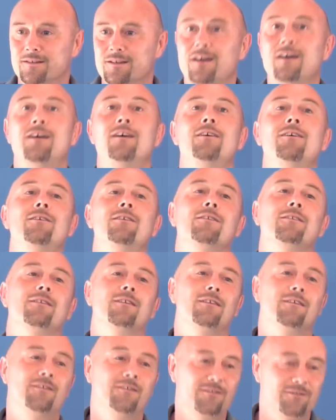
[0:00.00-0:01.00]
Oh,
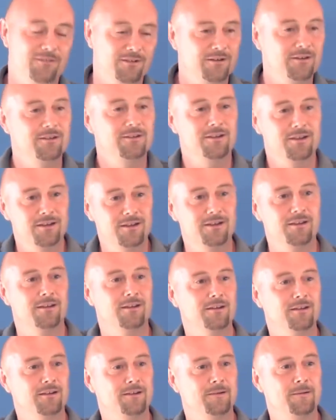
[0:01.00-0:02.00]
God, right, okay.
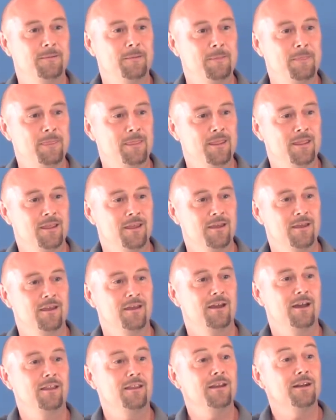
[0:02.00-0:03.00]

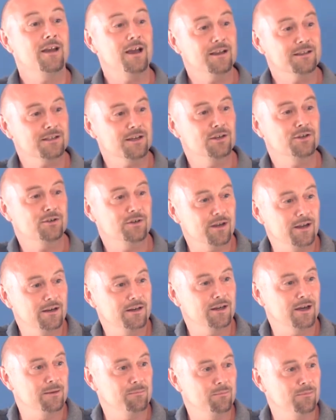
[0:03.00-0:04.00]
And then as I
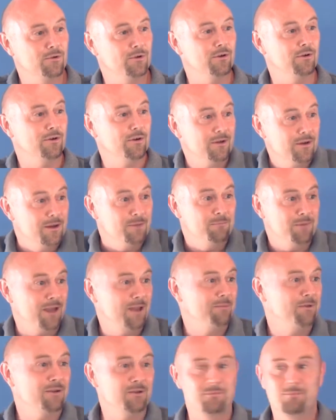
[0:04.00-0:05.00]
trained up more,
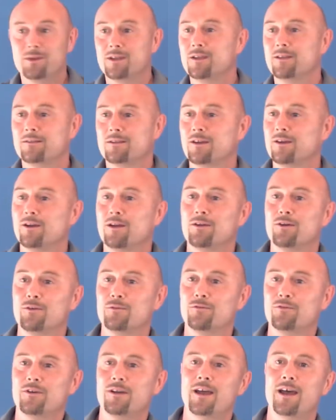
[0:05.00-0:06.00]
maybe it would be going
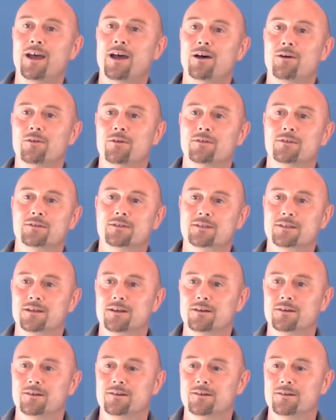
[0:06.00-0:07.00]
on for an hour or
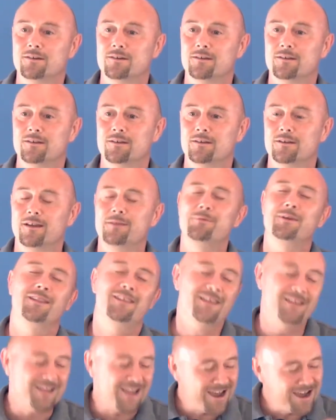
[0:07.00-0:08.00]
so. And it would be
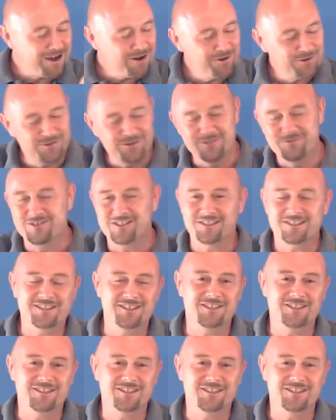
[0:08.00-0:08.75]
the hour of just